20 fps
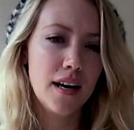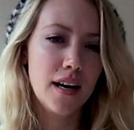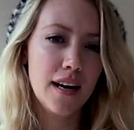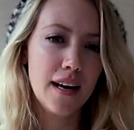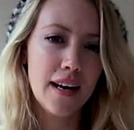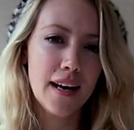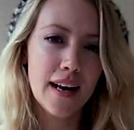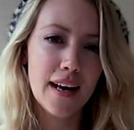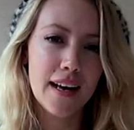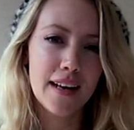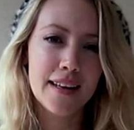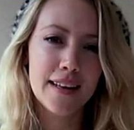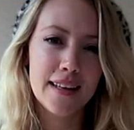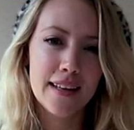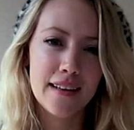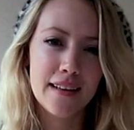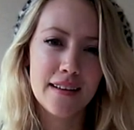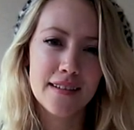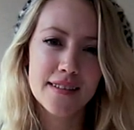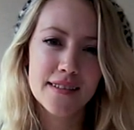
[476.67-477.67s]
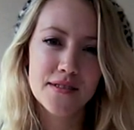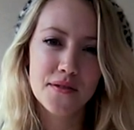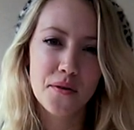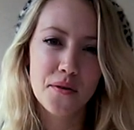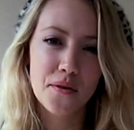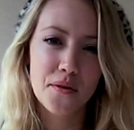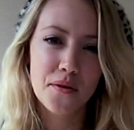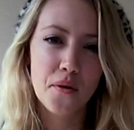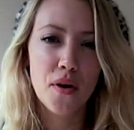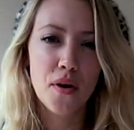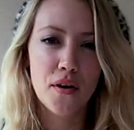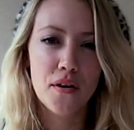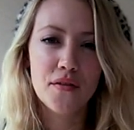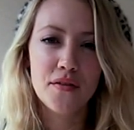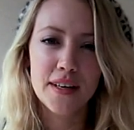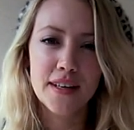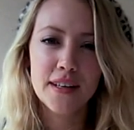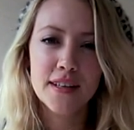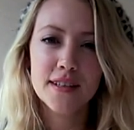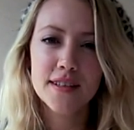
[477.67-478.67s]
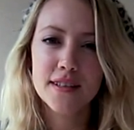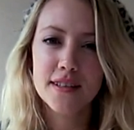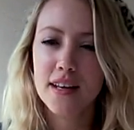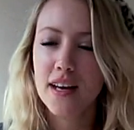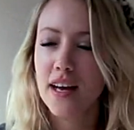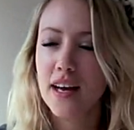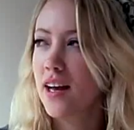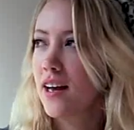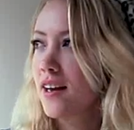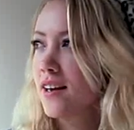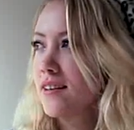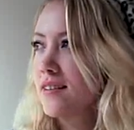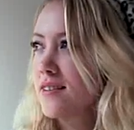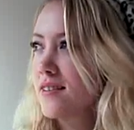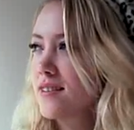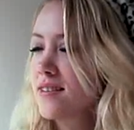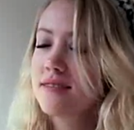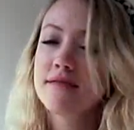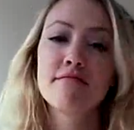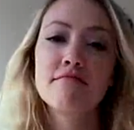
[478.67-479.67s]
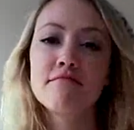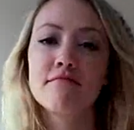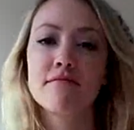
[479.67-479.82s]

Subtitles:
I had things so perfect and